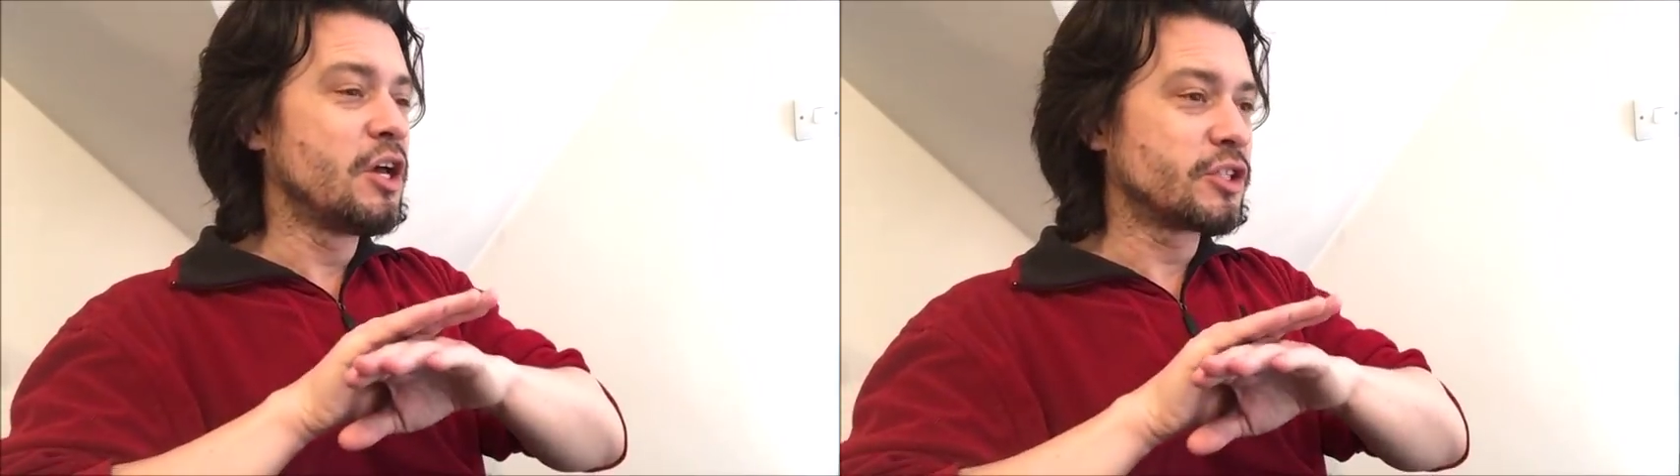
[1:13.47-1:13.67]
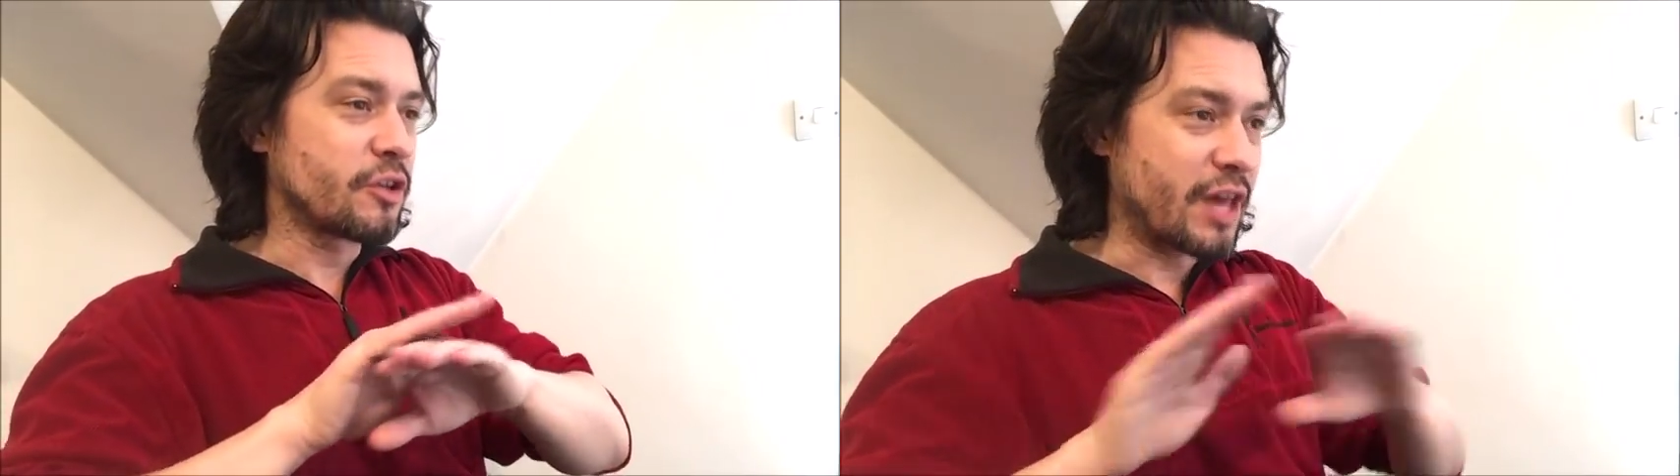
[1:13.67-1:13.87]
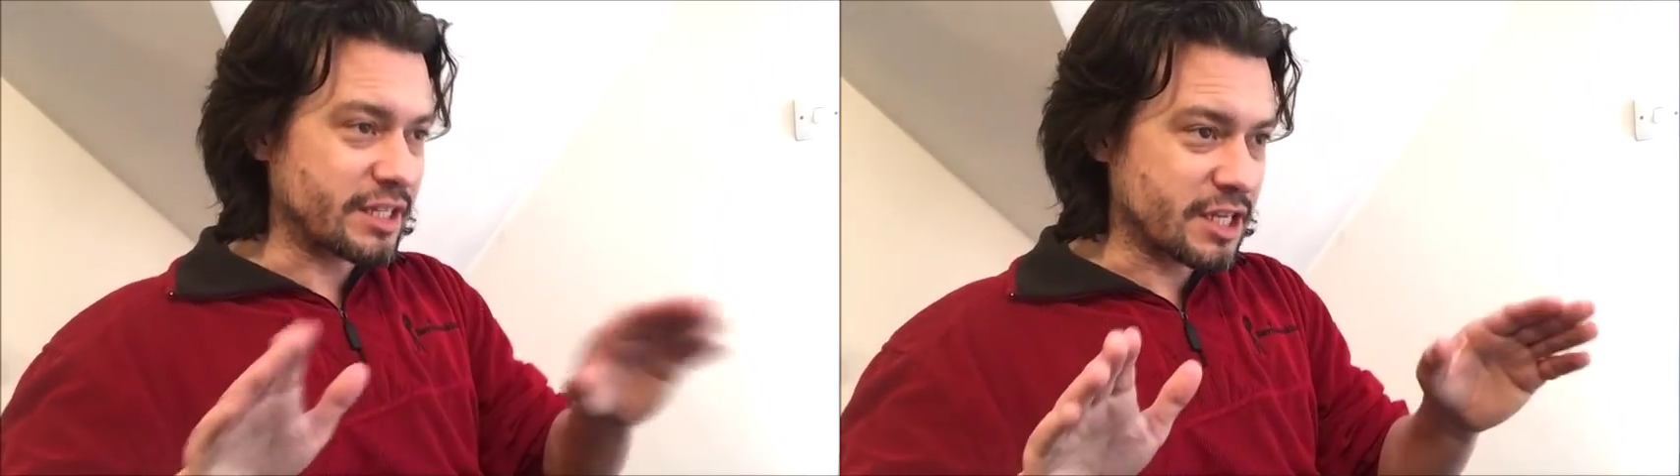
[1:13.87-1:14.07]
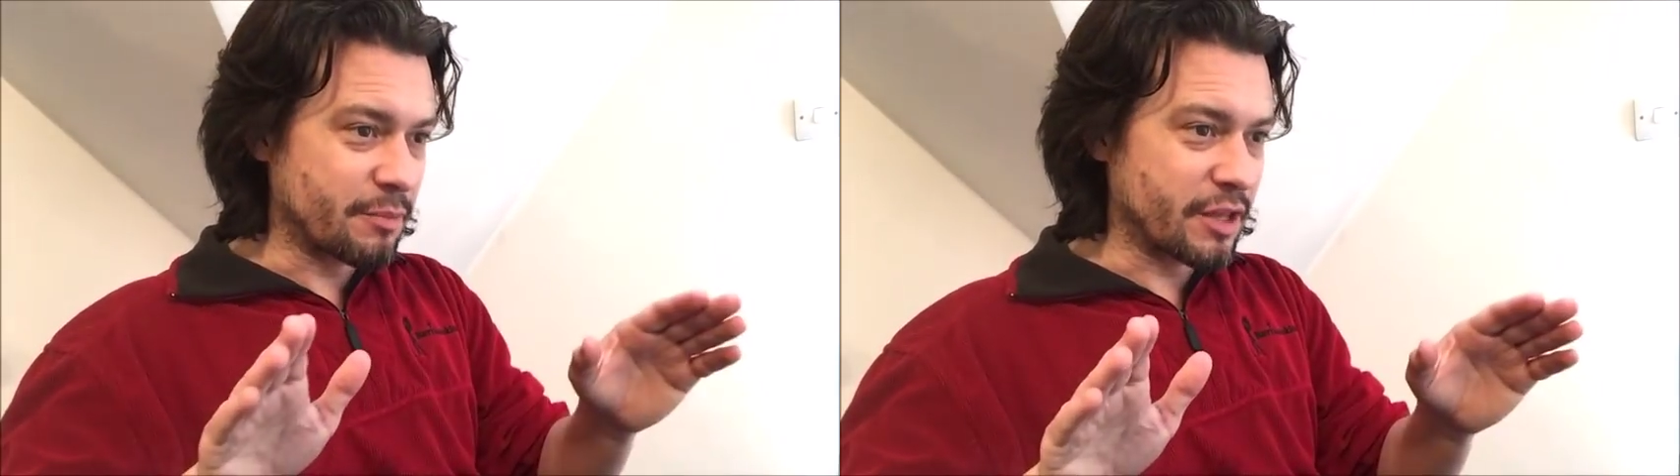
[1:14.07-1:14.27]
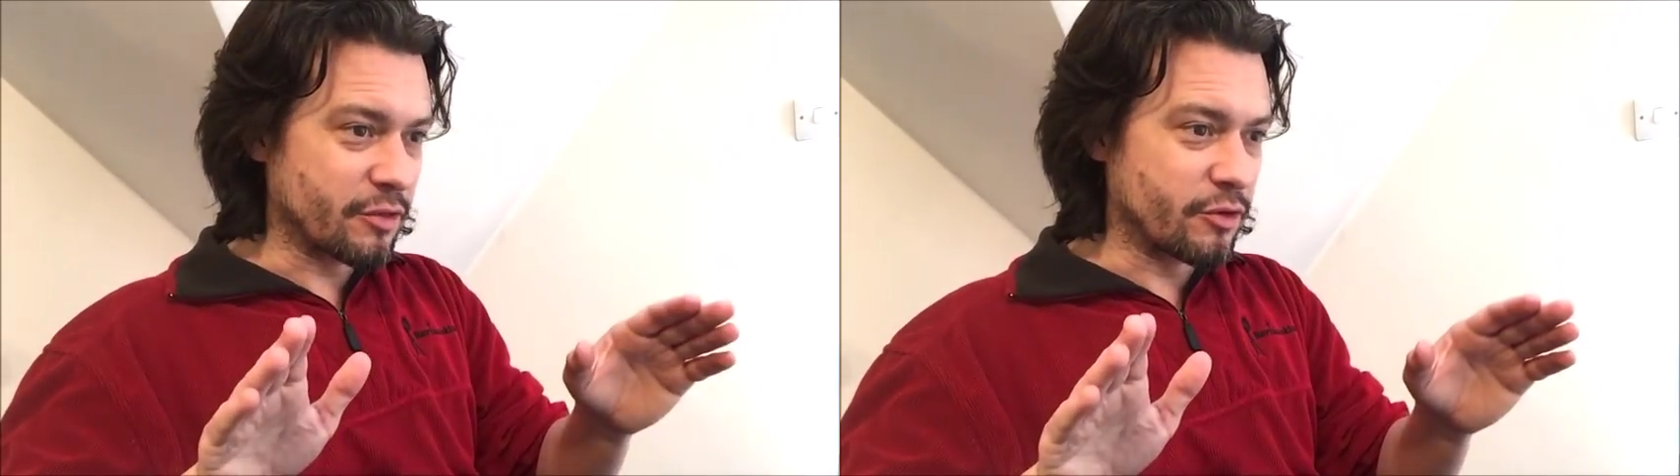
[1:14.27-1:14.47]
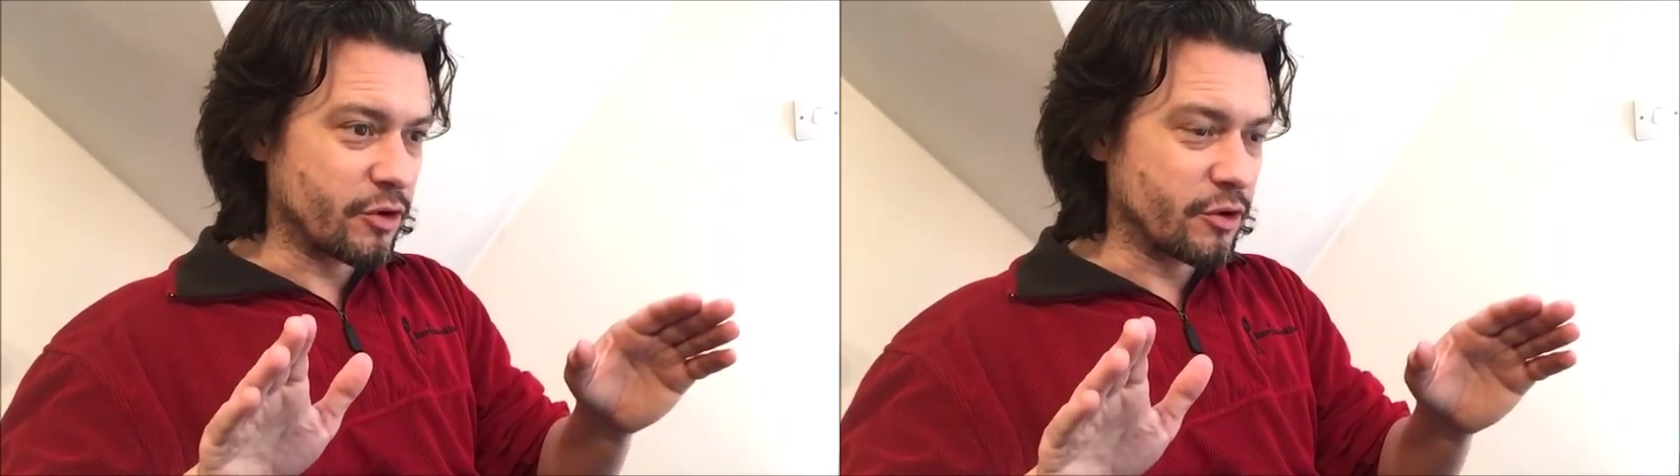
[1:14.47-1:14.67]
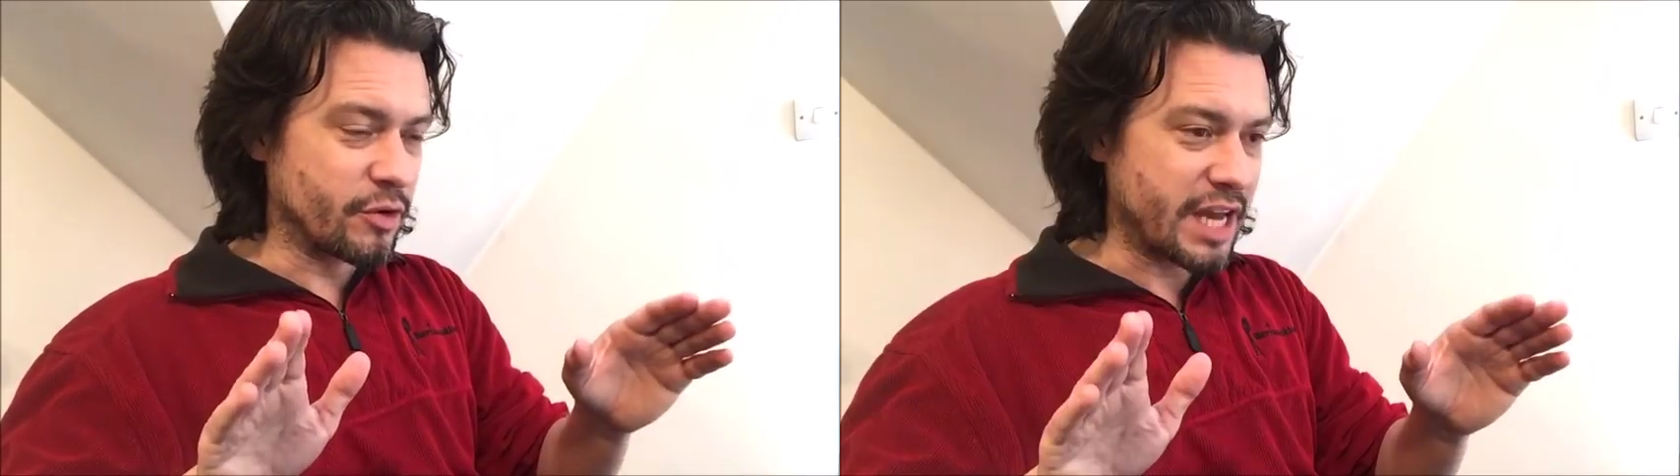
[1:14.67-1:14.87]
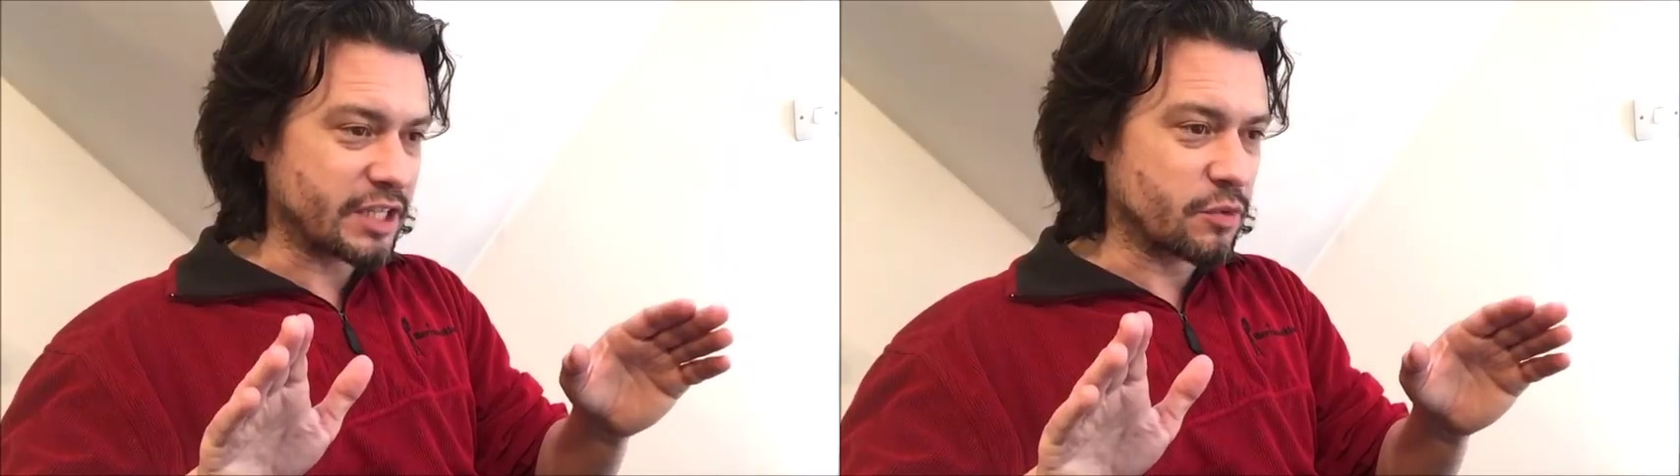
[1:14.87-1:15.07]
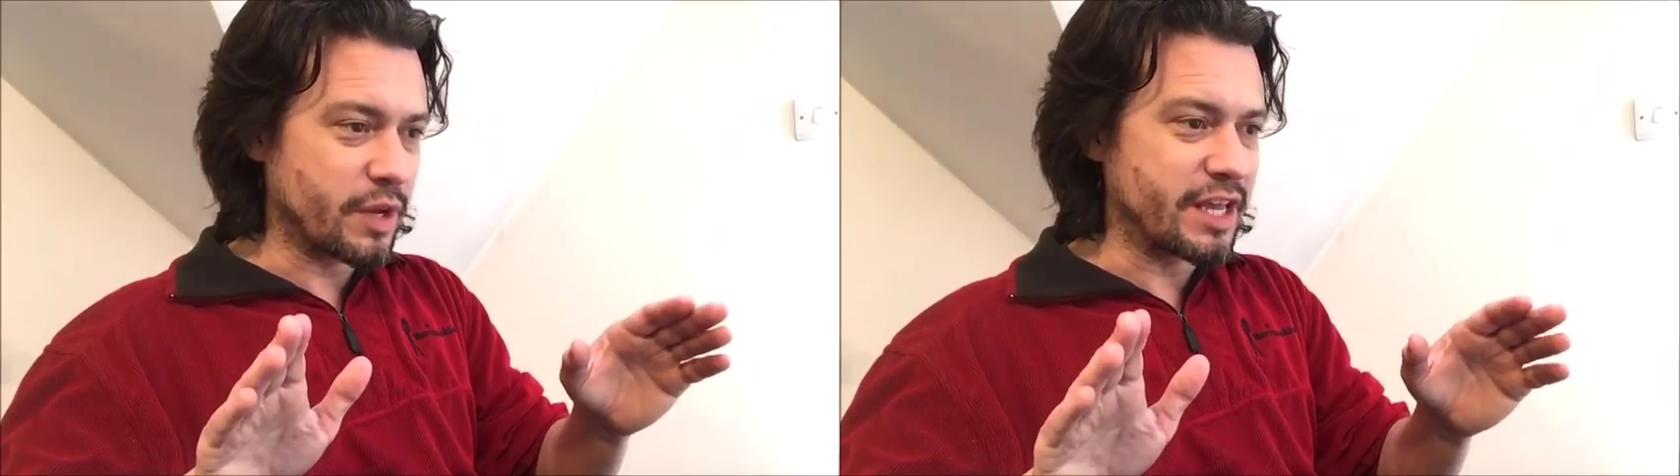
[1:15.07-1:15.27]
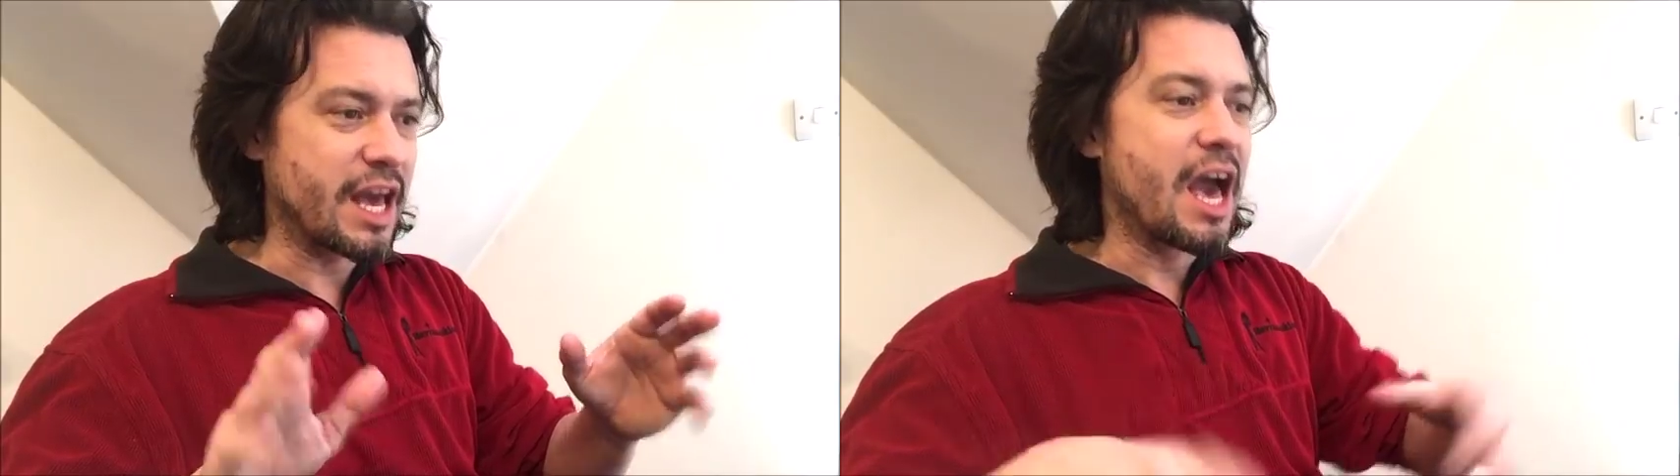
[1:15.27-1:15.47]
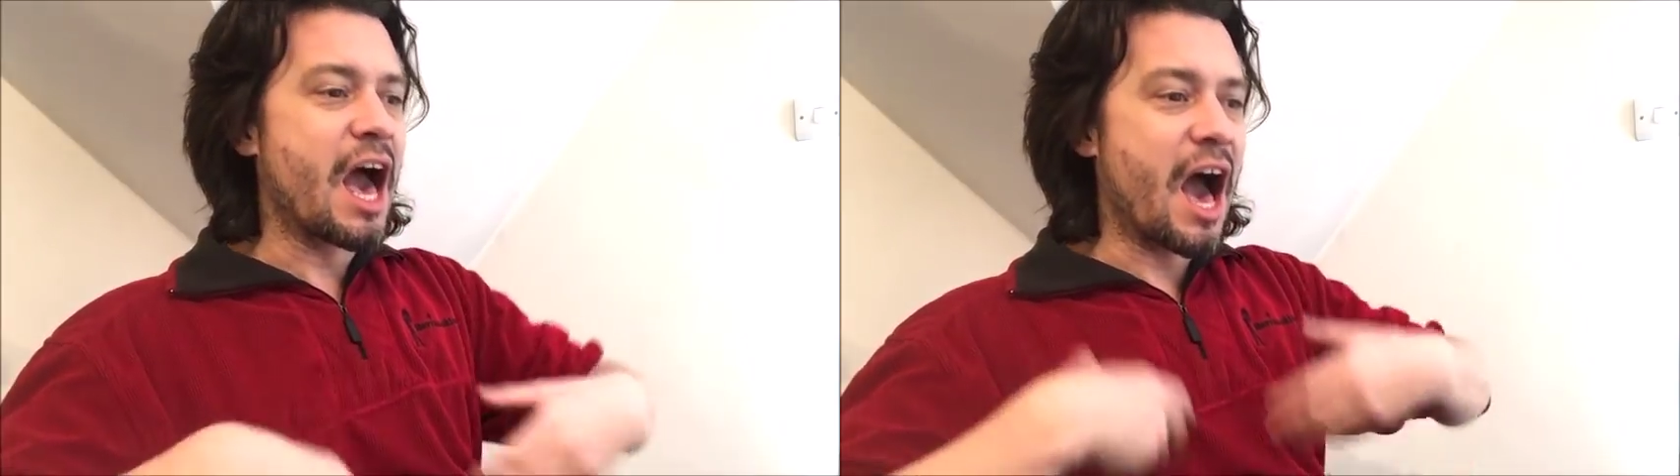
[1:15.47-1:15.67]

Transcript: So that's coming through next week,